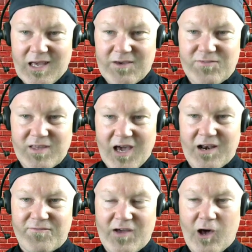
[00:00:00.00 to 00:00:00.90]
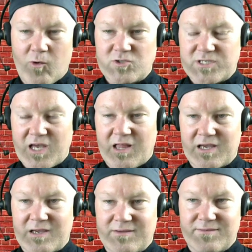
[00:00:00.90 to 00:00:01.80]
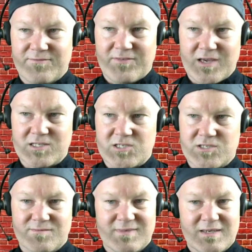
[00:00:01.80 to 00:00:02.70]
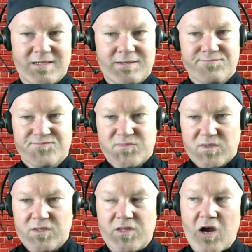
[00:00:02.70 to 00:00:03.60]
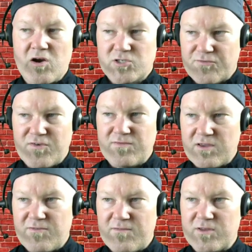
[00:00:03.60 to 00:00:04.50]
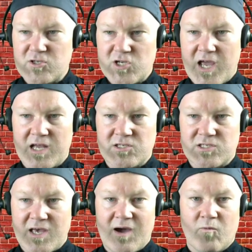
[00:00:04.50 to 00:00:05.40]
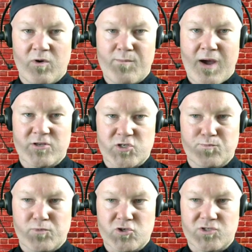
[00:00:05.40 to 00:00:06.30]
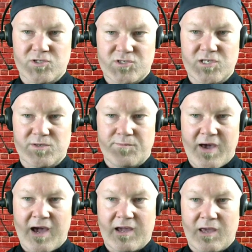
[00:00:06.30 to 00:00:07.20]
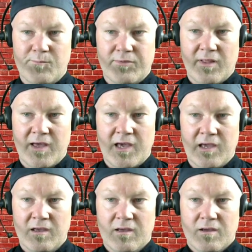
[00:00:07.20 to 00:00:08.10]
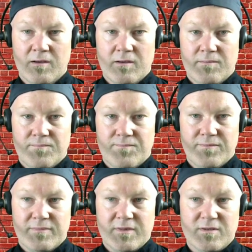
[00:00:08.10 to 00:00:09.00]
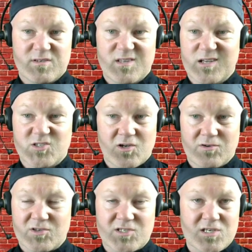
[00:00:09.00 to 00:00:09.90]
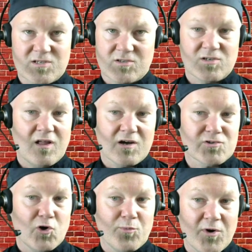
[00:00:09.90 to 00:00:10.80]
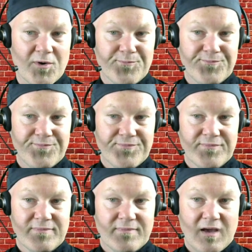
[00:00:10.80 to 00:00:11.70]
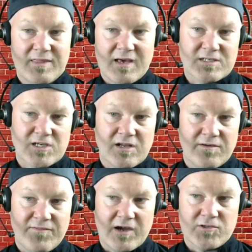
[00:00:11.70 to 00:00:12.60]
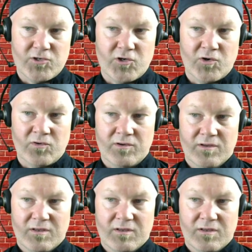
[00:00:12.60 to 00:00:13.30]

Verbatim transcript: If the NFL was telling Vince there is a 50-50 chance that we might just push the season back and play, let's not start the season until October, and that's going to affect you,